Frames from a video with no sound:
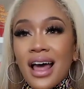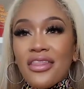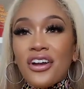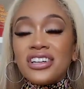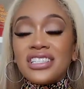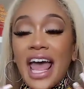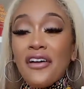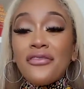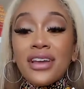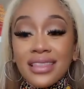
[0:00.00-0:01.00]
just
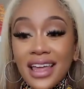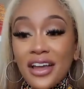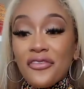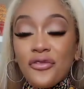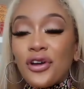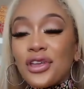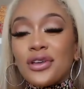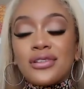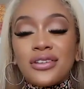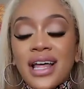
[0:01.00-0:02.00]
everything for
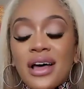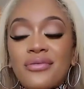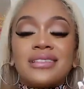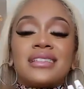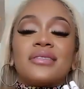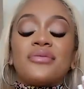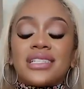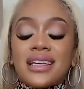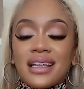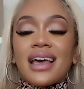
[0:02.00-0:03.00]
you. So that was
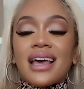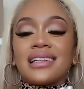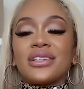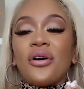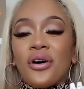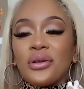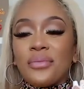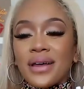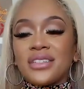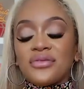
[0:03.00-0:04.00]
dedicated to all the
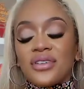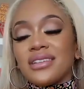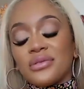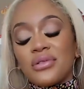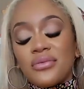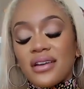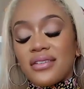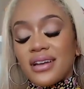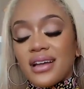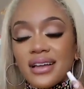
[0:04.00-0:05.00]
best friends who are writer
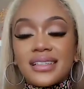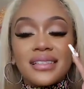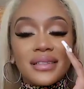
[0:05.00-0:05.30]
guys.